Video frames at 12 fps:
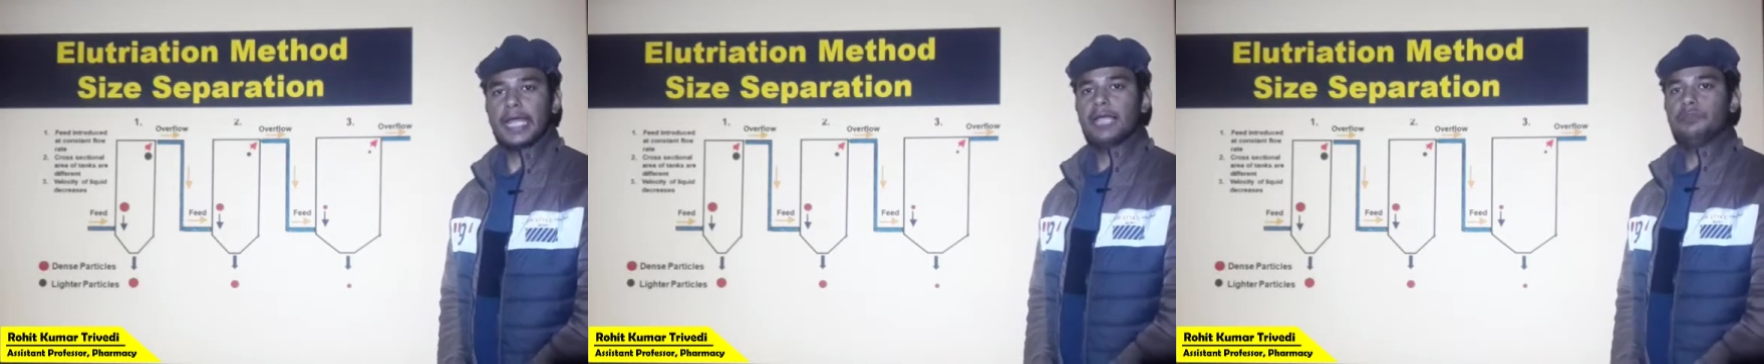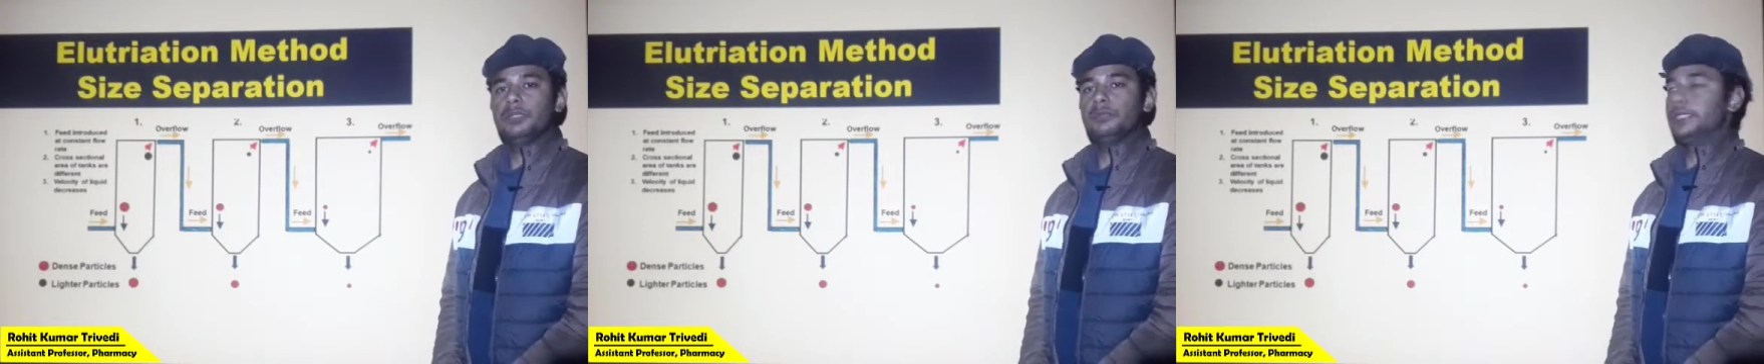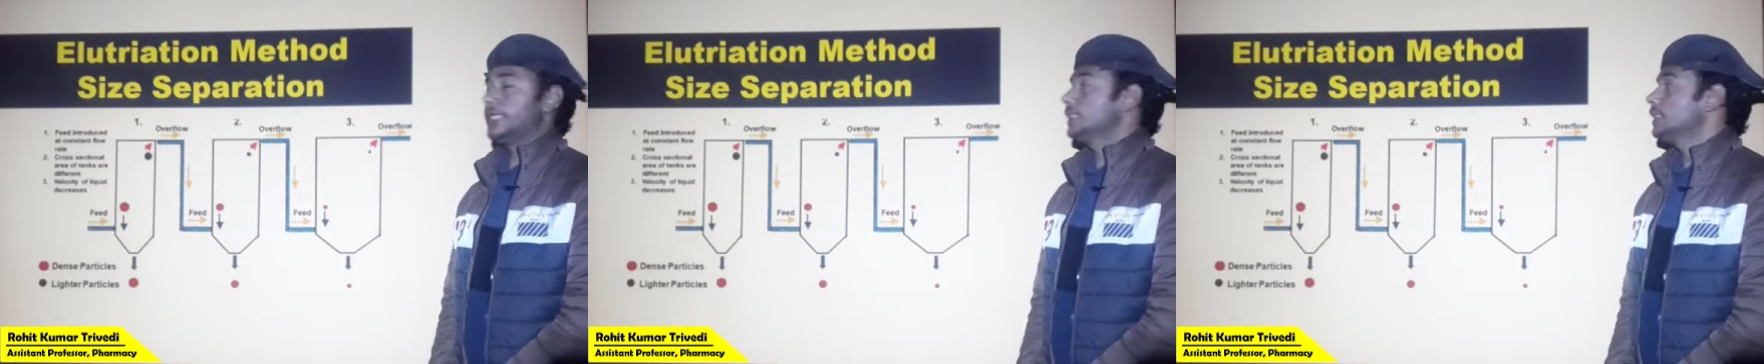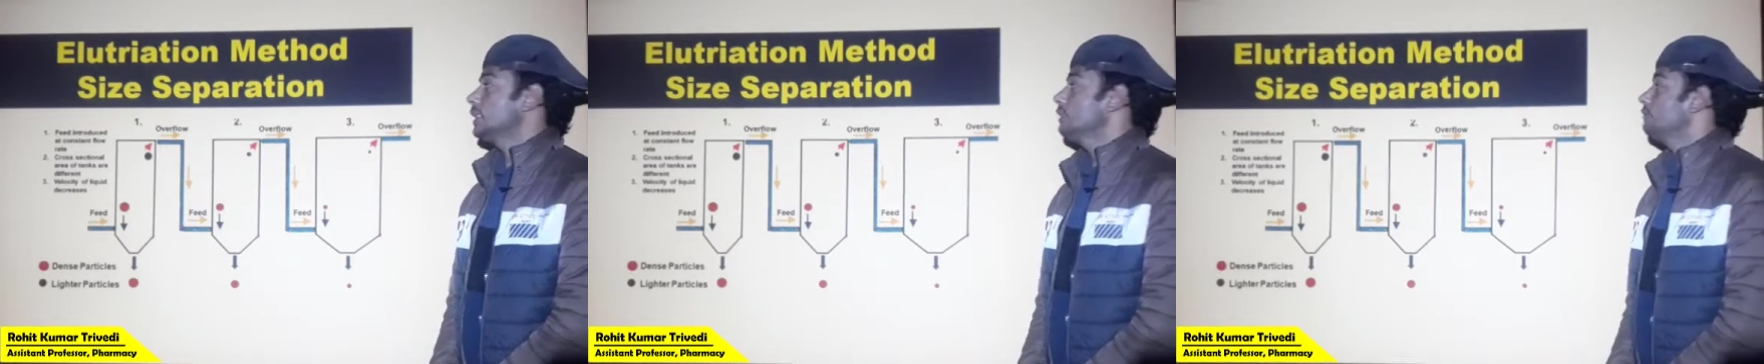I will be
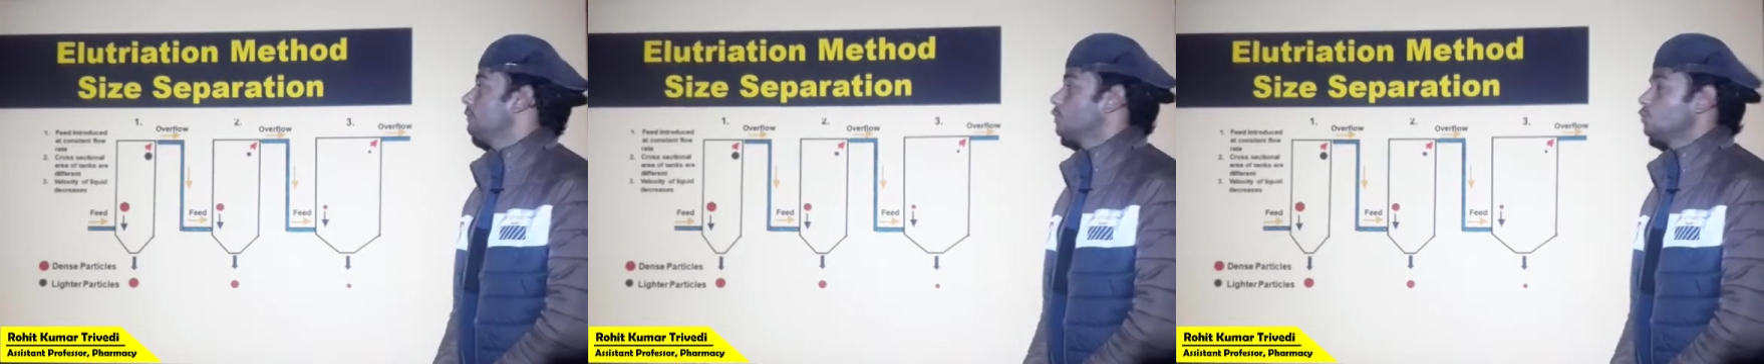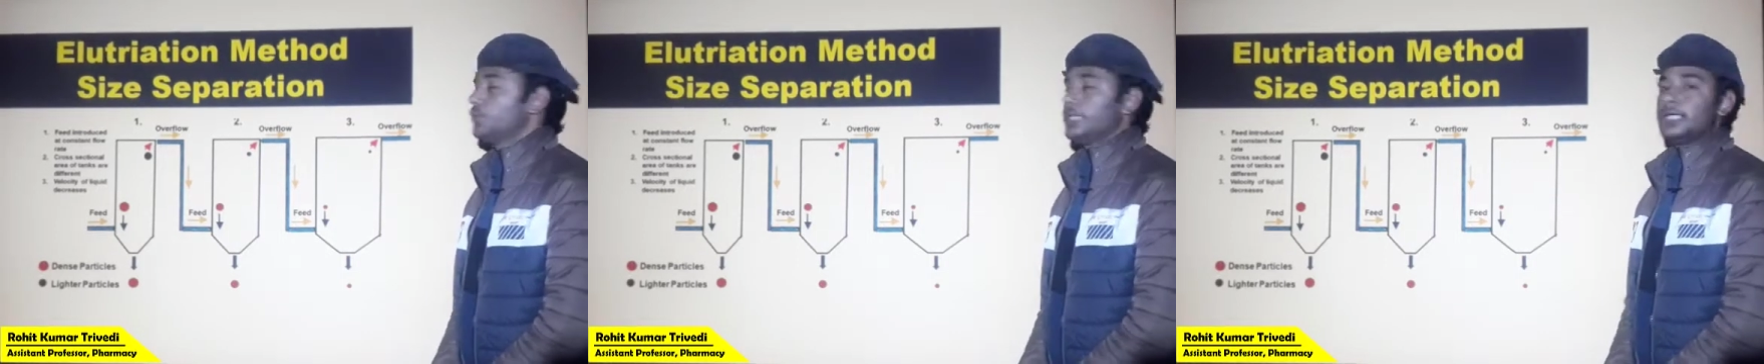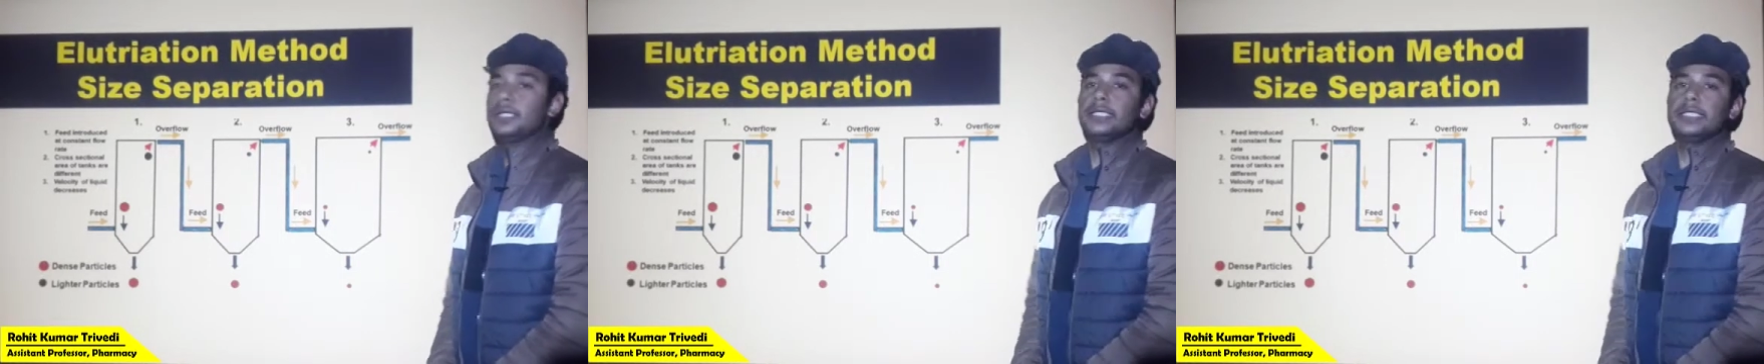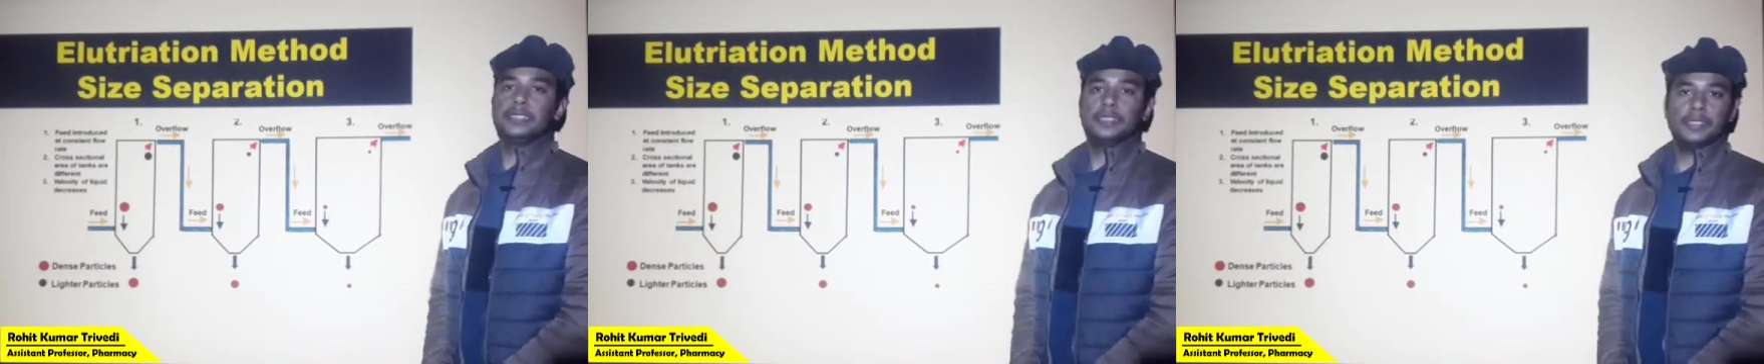teaching pharmaceutical
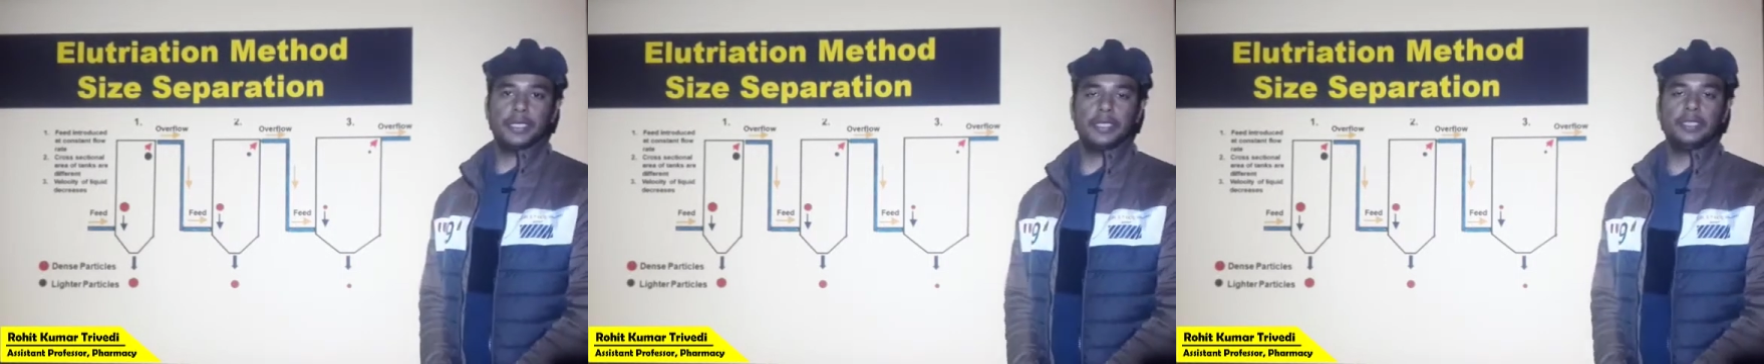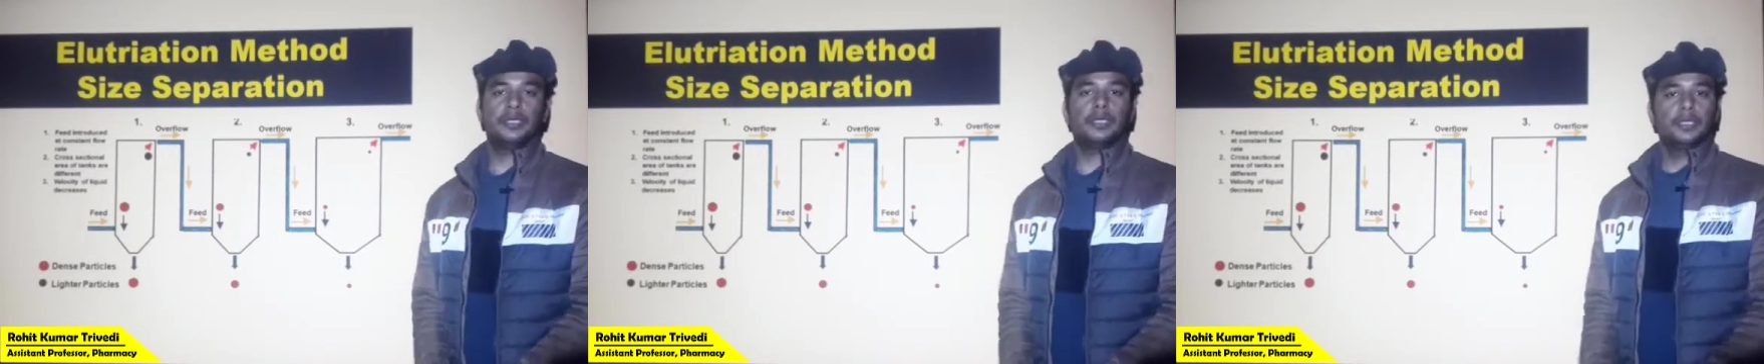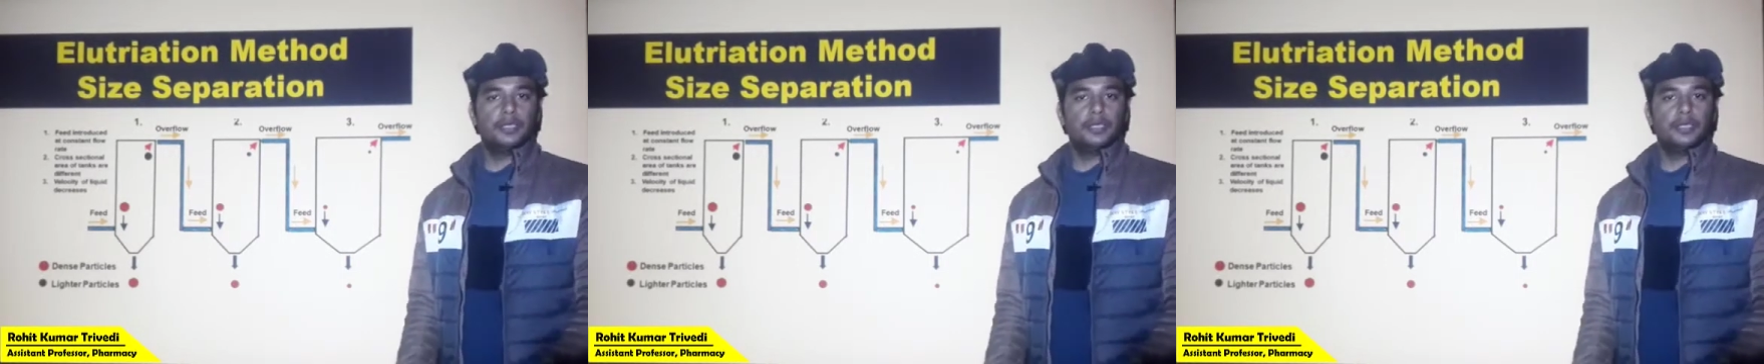engineering